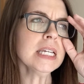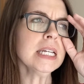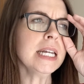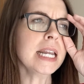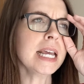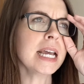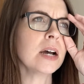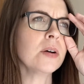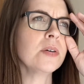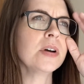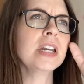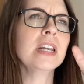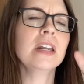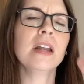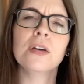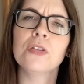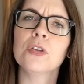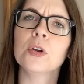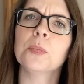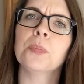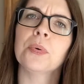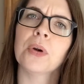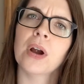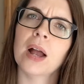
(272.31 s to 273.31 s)
Now,
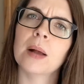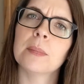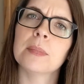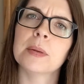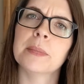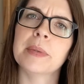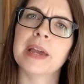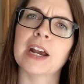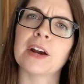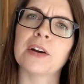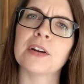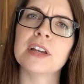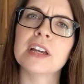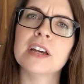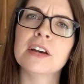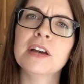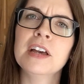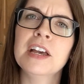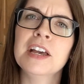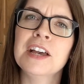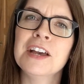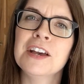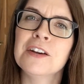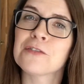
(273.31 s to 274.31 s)
another problem area
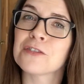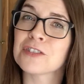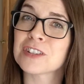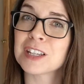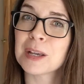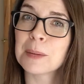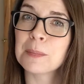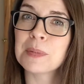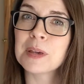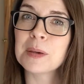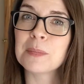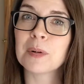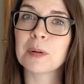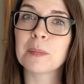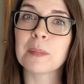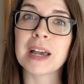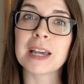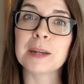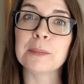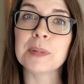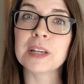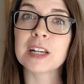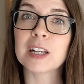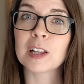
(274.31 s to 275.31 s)
for some people
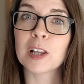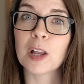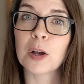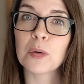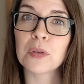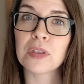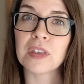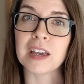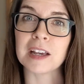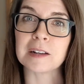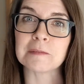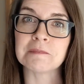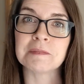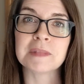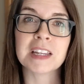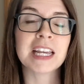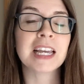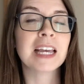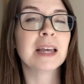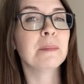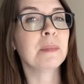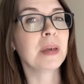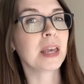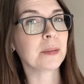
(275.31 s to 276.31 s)
might be clothing.
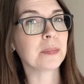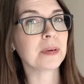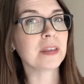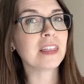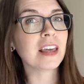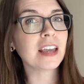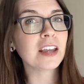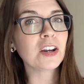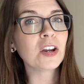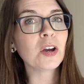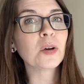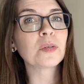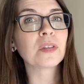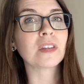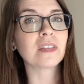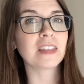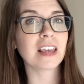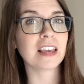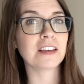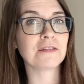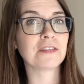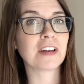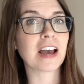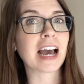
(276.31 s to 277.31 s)
Maybe they know that
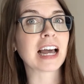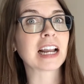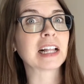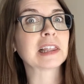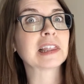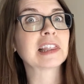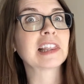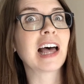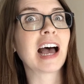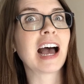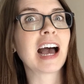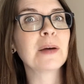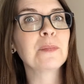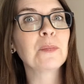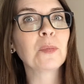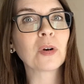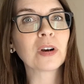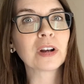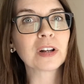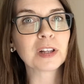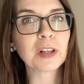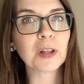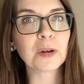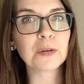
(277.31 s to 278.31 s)
they've got a lot
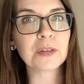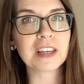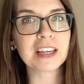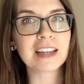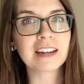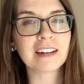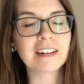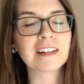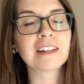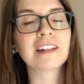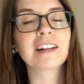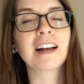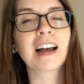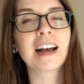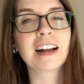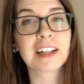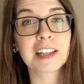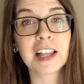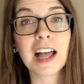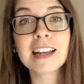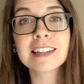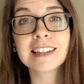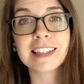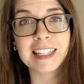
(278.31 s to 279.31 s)
more clothing or
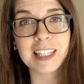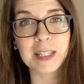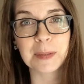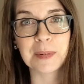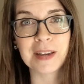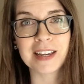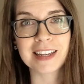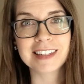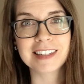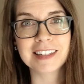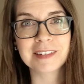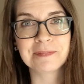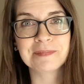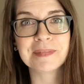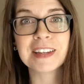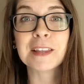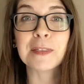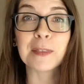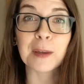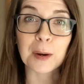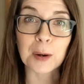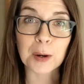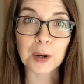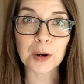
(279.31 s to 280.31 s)
closet space
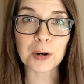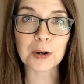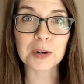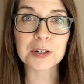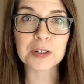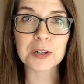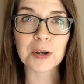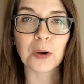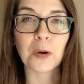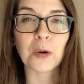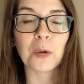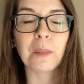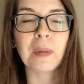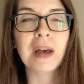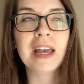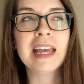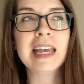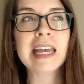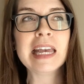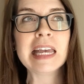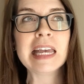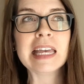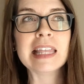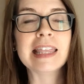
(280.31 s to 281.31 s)
in their current home
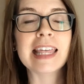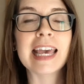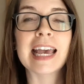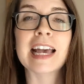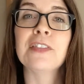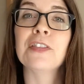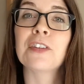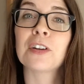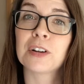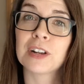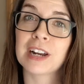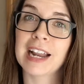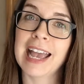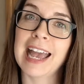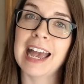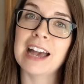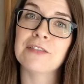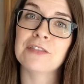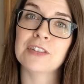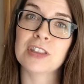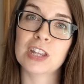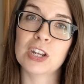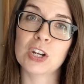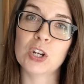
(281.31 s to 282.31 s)
than they're going to
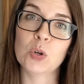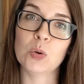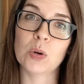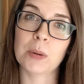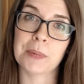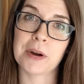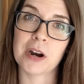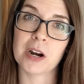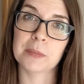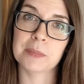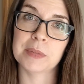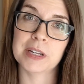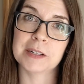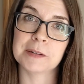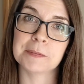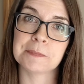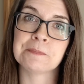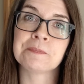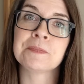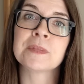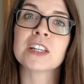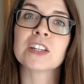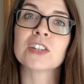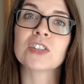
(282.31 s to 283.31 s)
have in the new apartment.
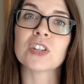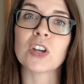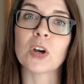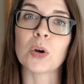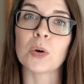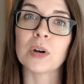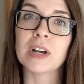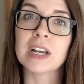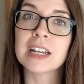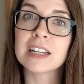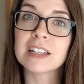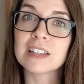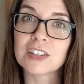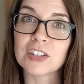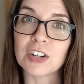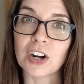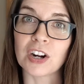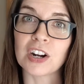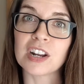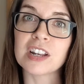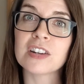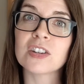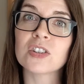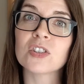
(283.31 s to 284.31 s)
So
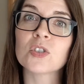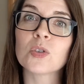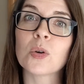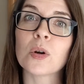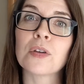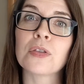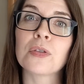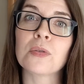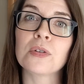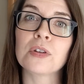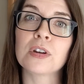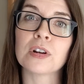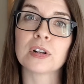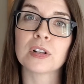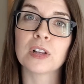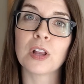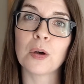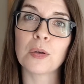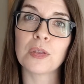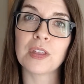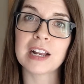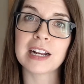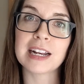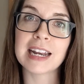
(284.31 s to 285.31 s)
starting to sort through your
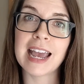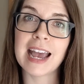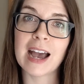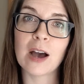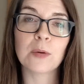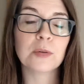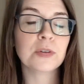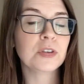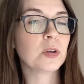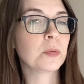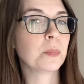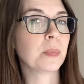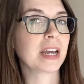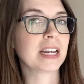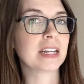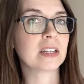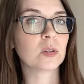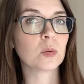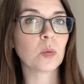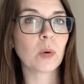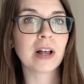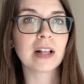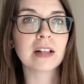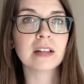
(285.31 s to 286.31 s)
clothing now, you might
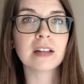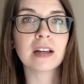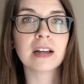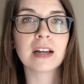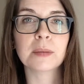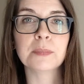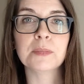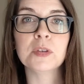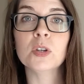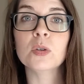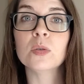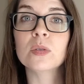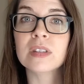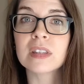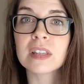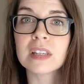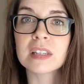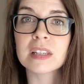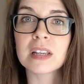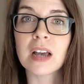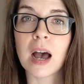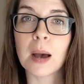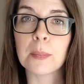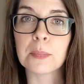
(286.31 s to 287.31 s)
as well use
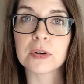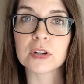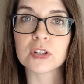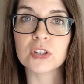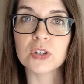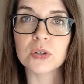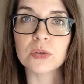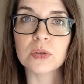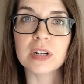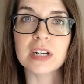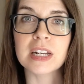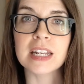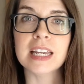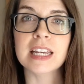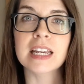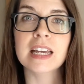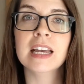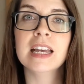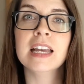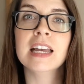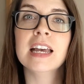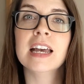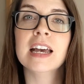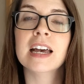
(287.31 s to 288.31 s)
this
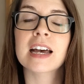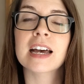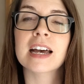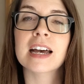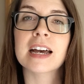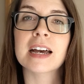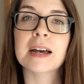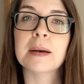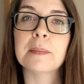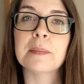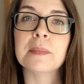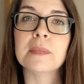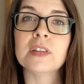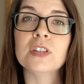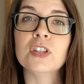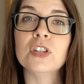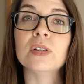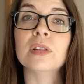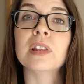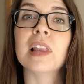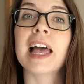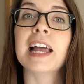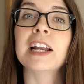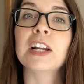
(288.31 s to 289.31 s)
opportunity
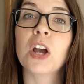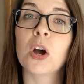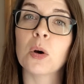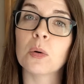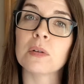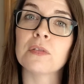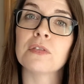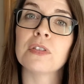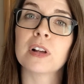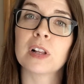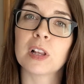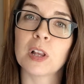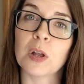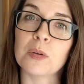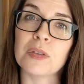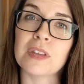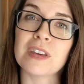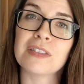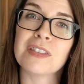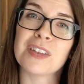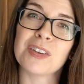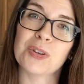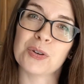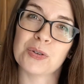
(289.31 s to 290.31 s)
to let go of the
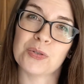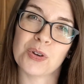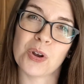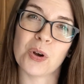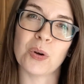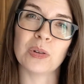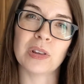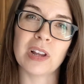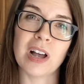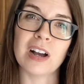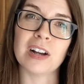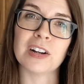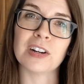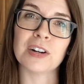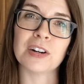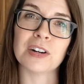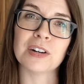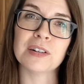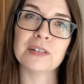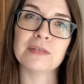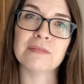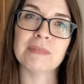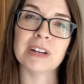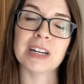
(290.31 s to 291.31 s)
clothing that you're no
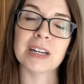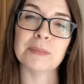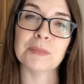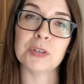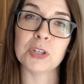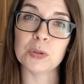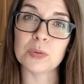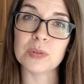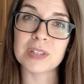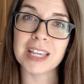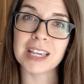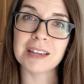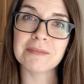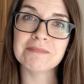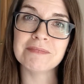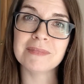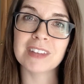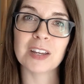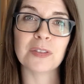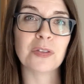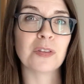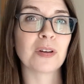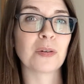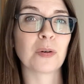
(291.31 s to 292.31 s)
longer using
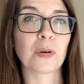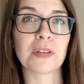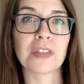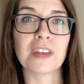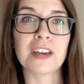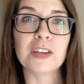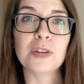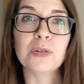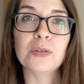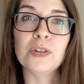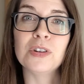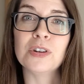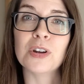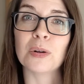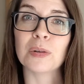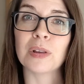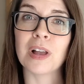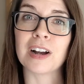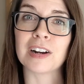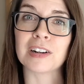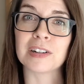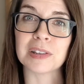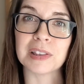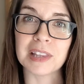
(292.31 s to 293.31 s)
or that you no
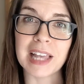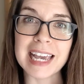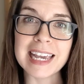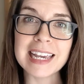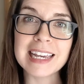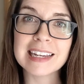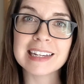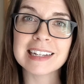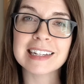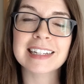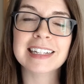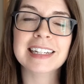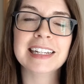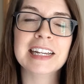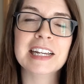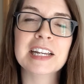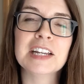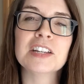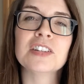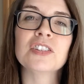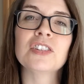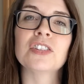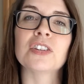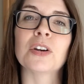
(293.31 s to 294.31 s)
longer like.
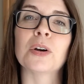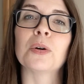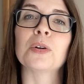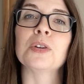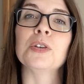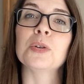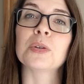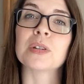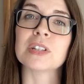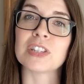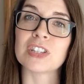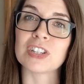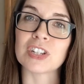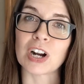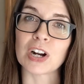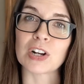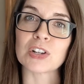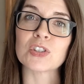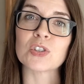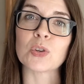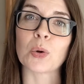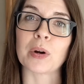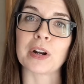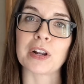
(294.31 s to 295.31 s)
So you can
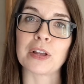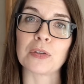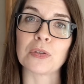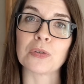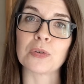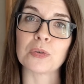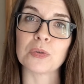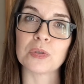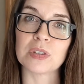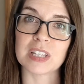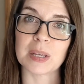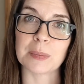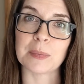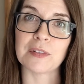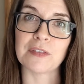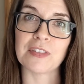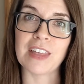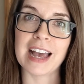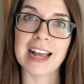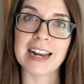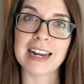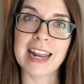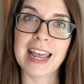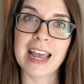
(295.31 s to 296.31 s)
start sorting through some of
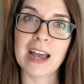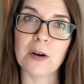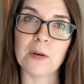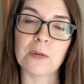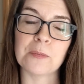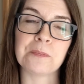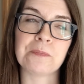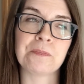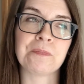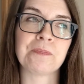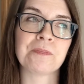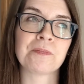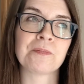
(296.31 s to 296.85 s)
that now.